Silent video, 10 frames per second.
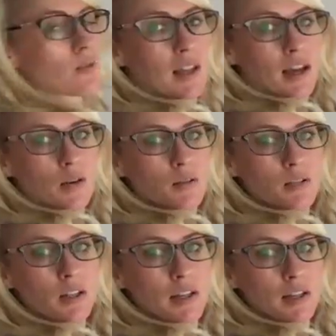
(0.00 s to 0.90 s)

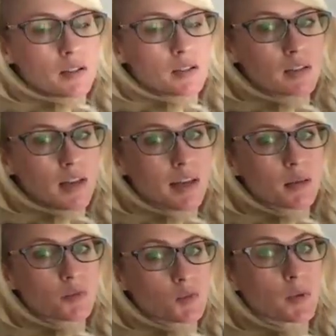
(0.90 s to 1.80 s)
loud, like I
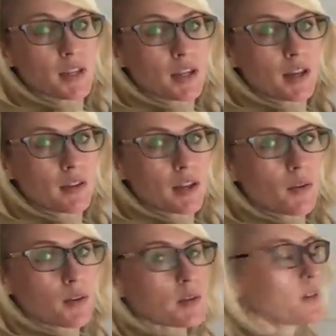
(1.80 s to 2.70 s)
am speaking out loud,